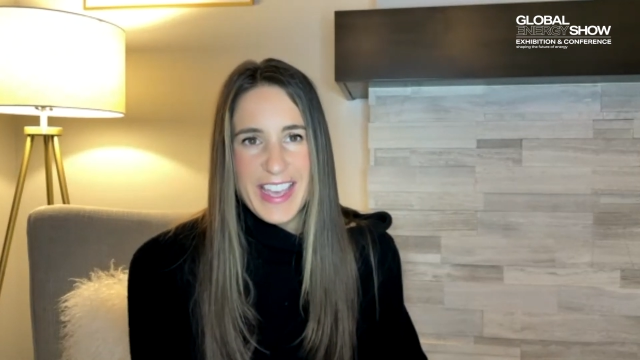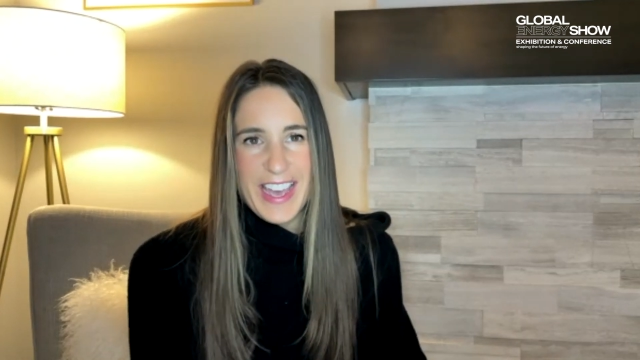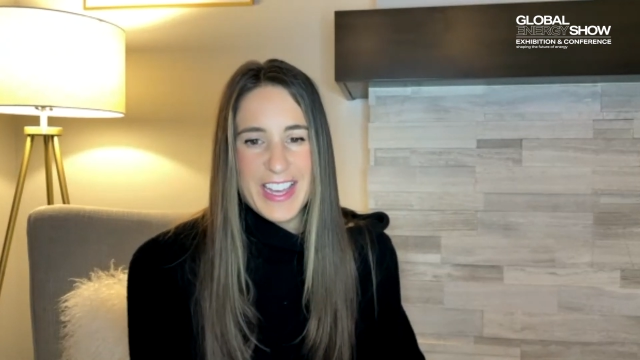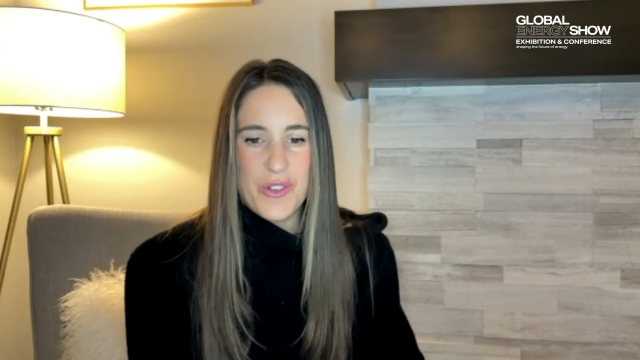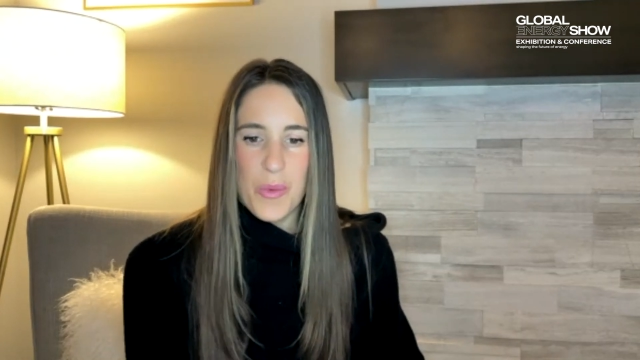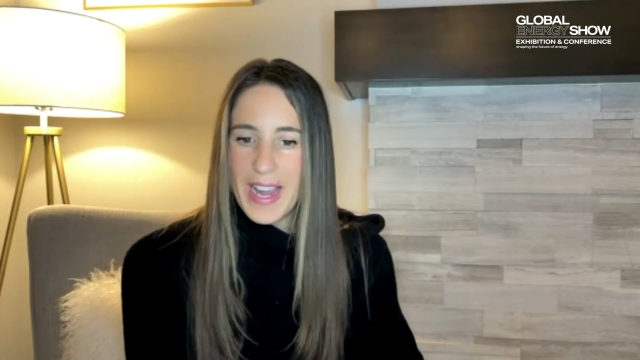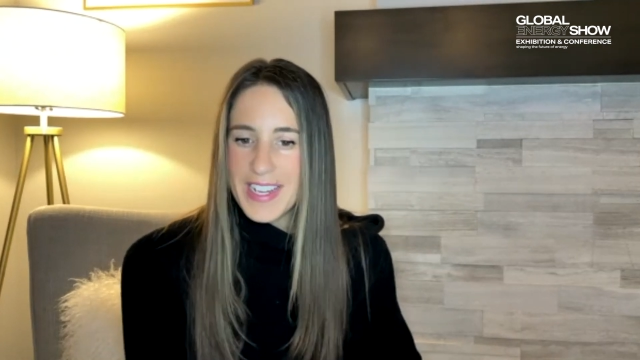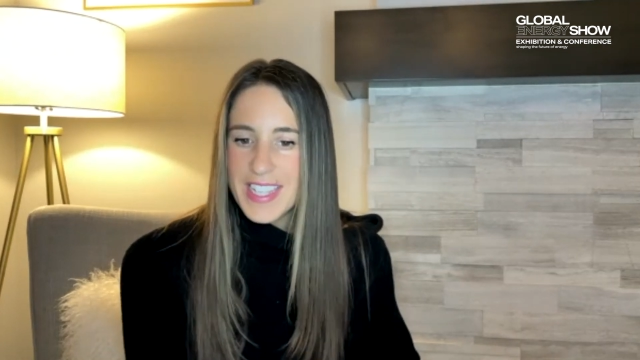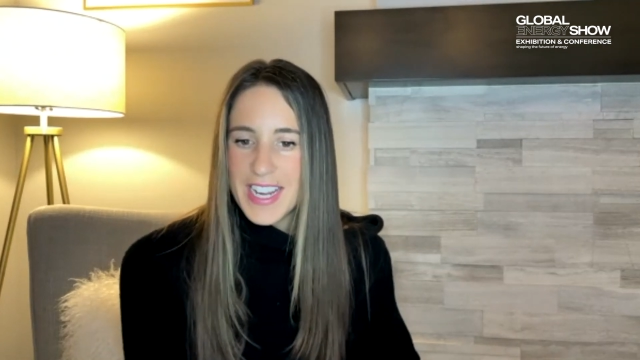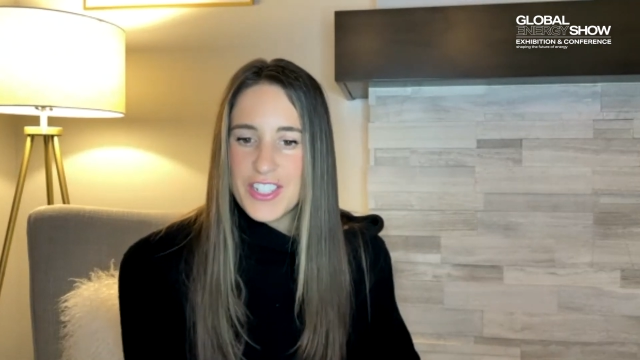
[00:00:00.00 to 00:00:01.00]
and why
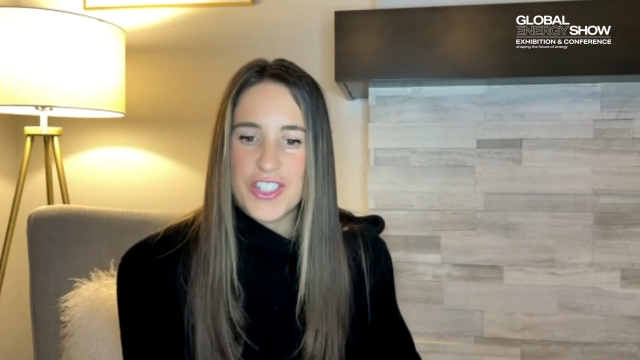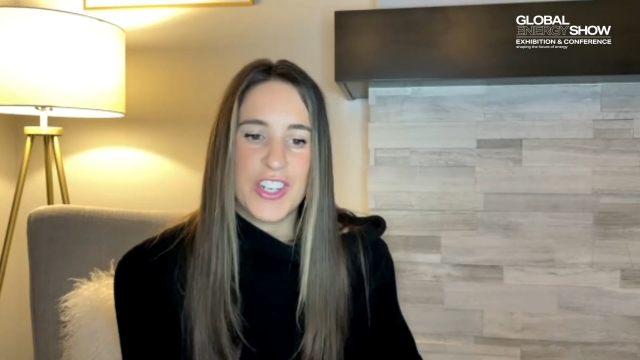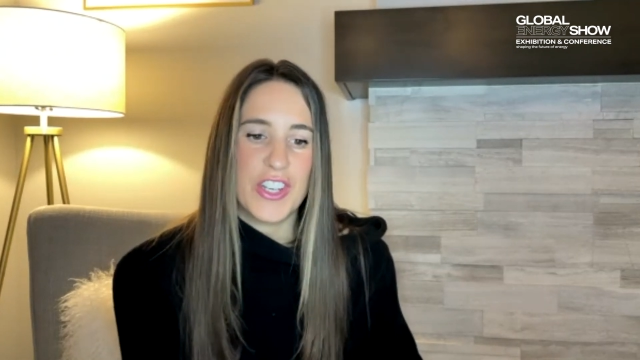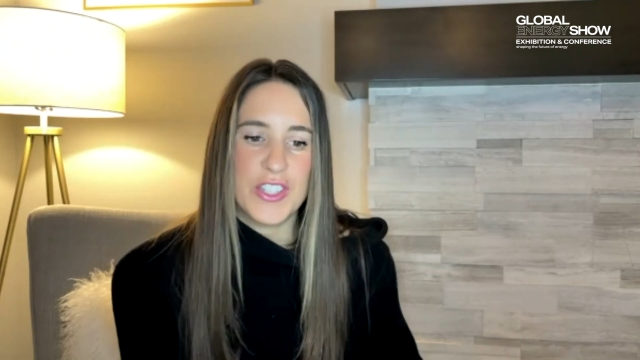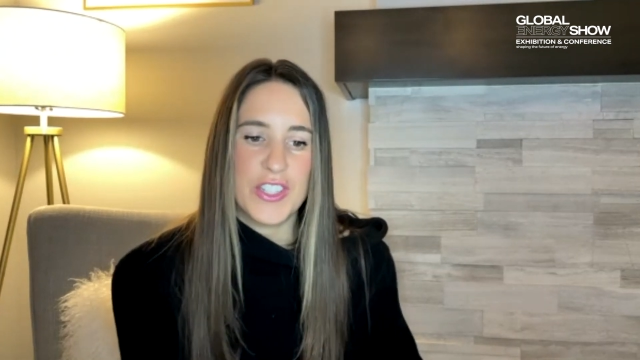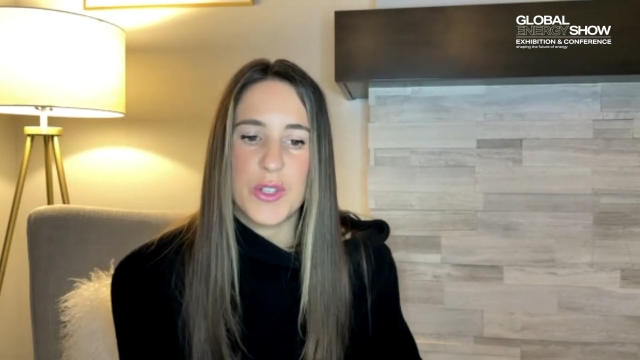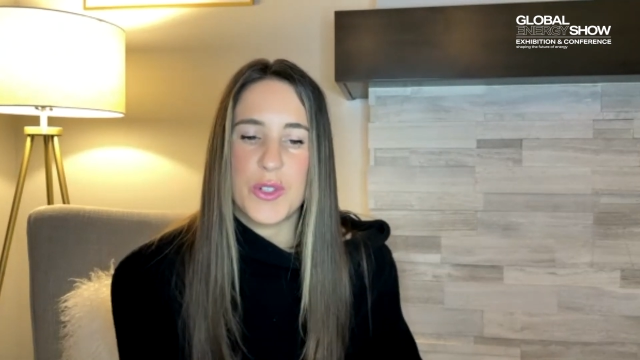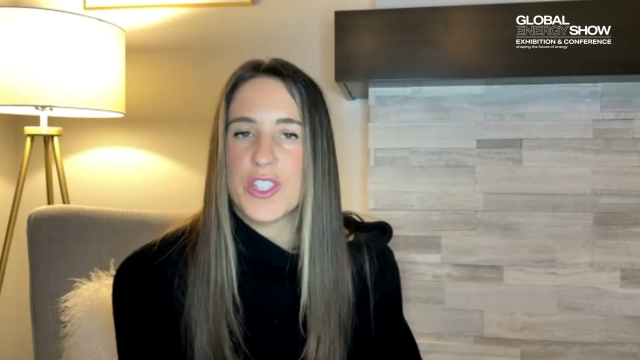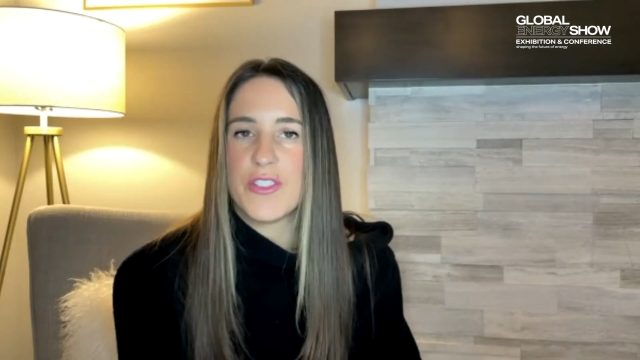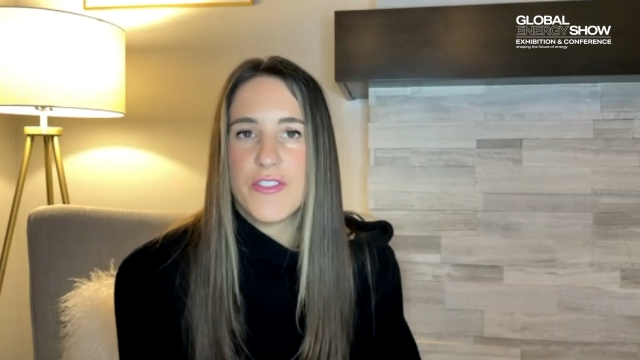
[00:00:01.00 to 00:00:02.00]
is hydrogen a good
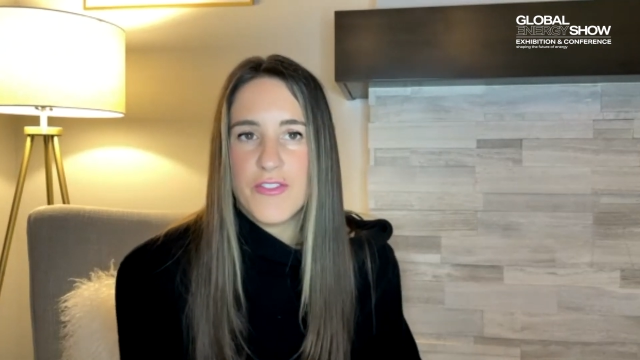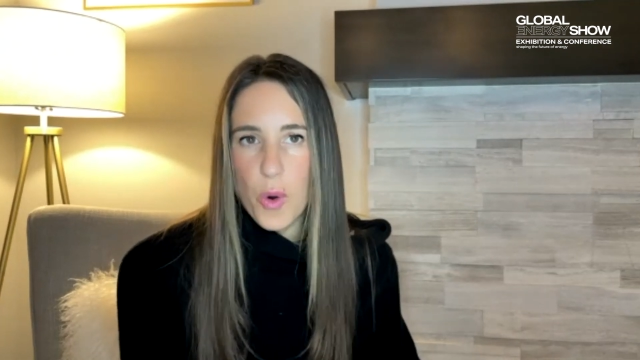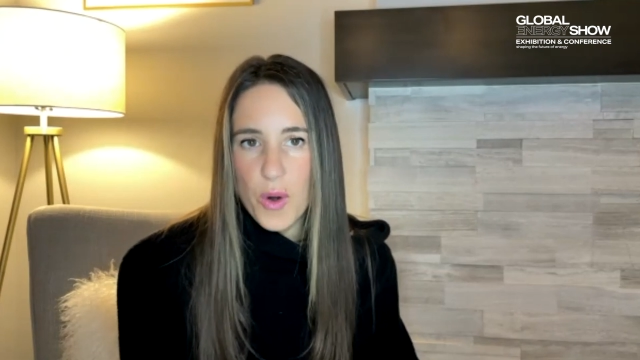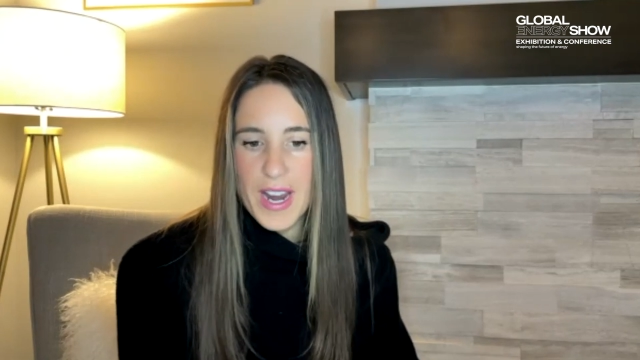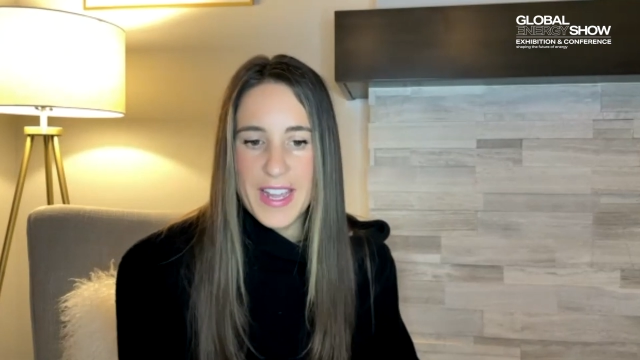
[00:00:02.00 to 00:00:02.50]
solution for